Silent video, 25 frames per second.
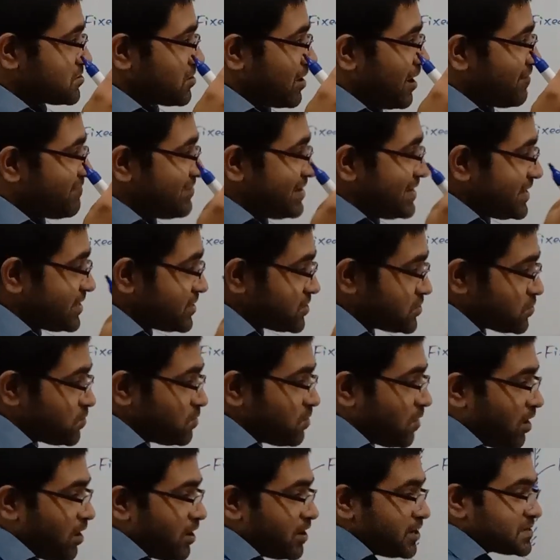traveling
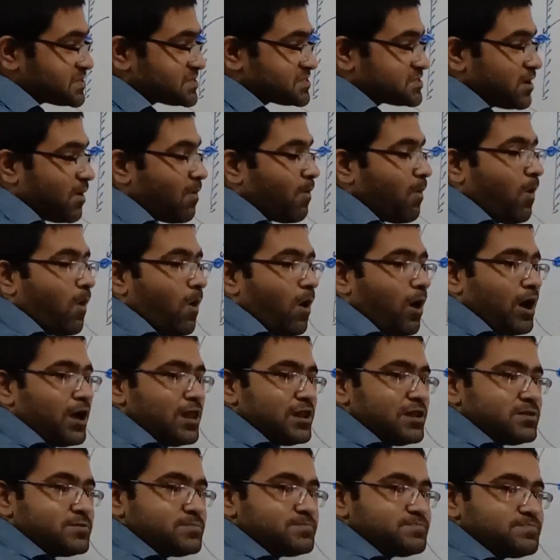towards the
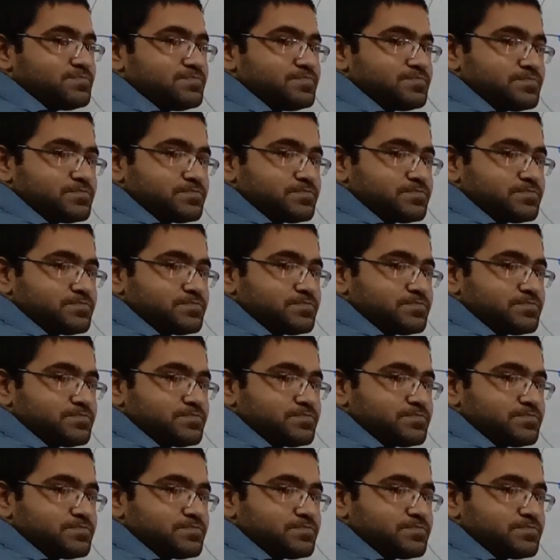wall,